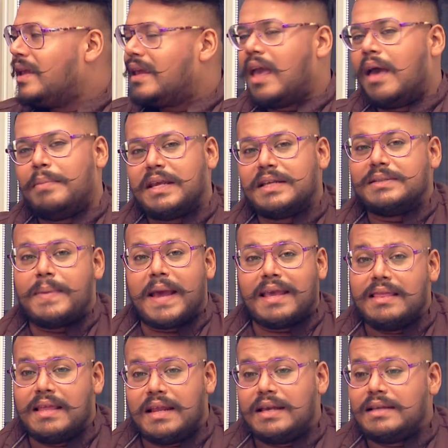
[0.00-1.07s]
Yeah, because back
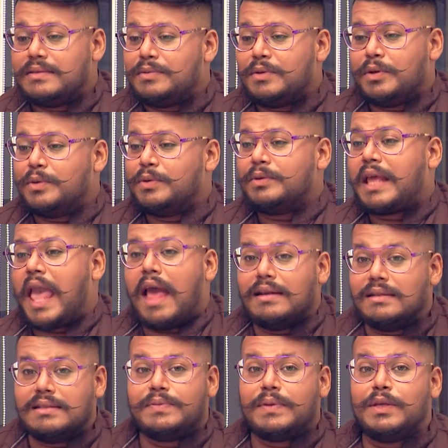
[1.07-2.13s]
in the days, you know,
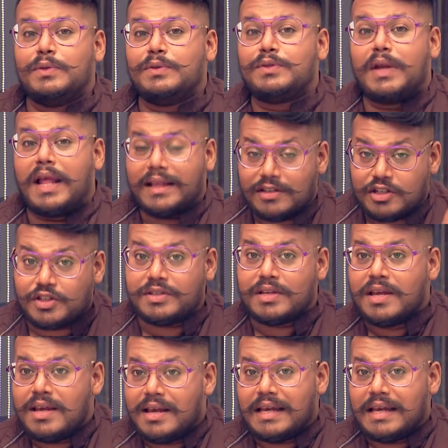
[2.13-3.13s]
canals were used to like just